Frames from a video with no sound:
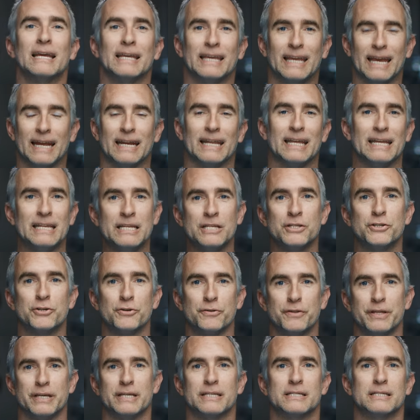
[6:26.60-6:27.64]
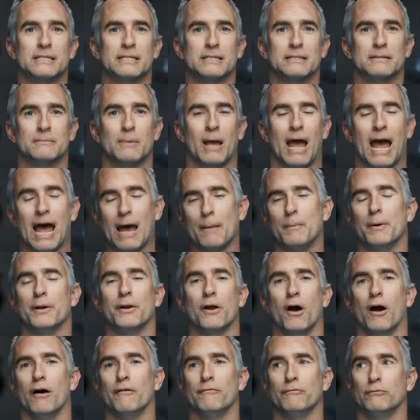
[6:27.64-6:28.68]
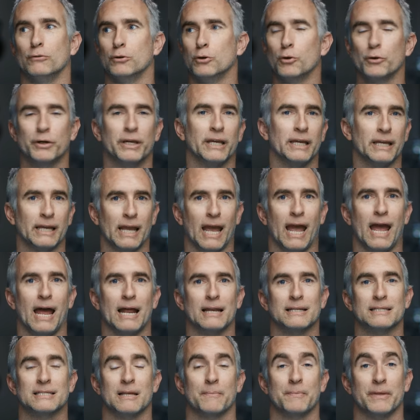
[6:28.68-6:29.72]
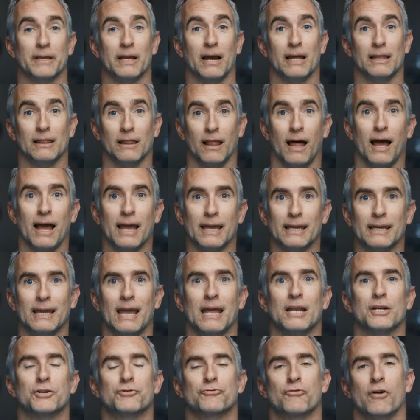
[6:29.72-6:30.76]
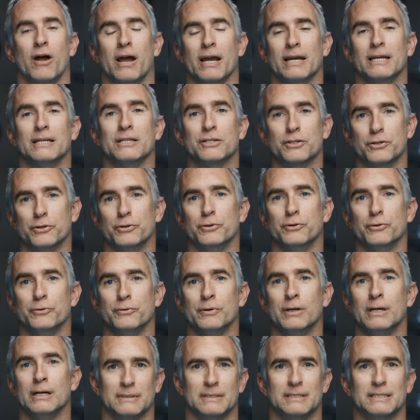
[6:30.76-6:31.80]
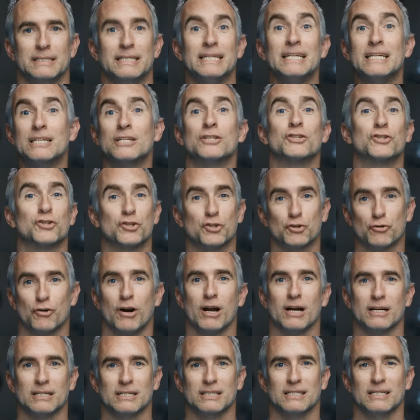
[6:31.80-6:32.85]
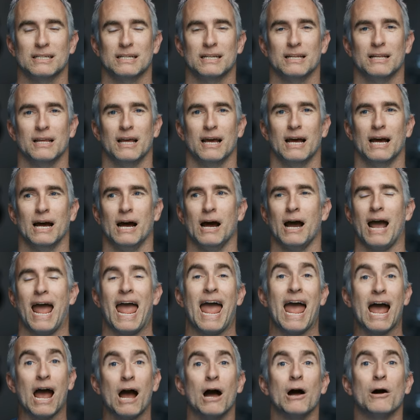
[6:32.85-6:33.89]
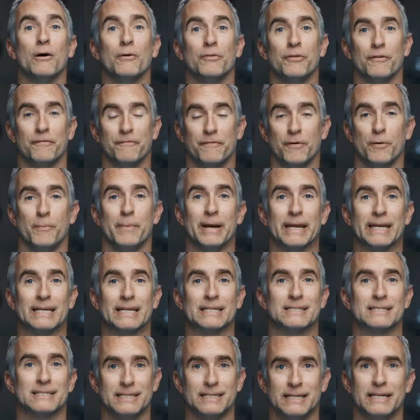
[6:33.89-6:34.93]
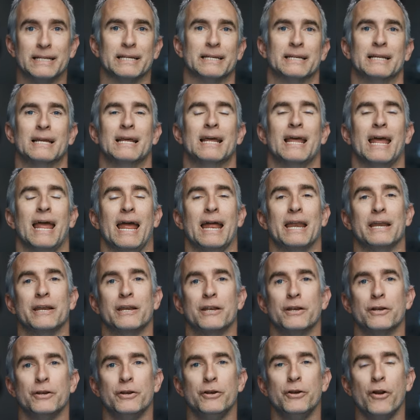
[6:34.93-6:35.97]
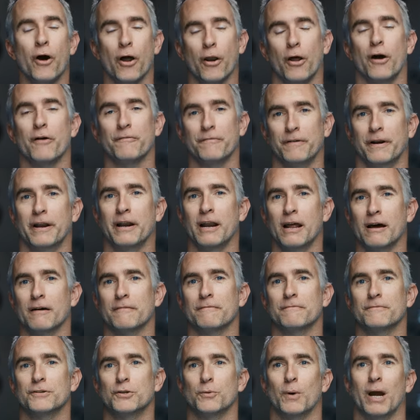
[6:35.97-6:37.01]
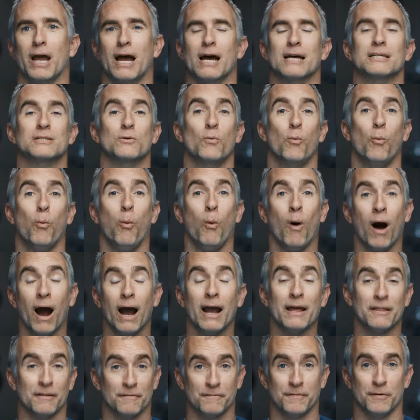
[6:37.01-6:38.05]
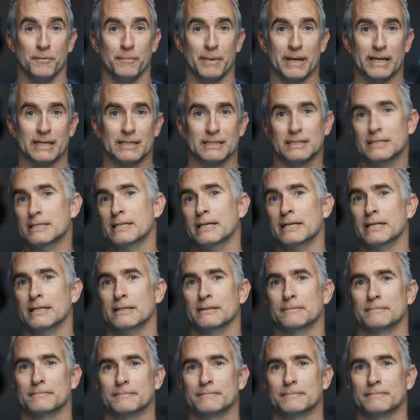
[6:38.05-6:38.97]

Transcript: get into this habit of looking at something I like and trying to deconstruct uh, how the filmmakers did it. And not often enough do I ask why the filmmakers did it.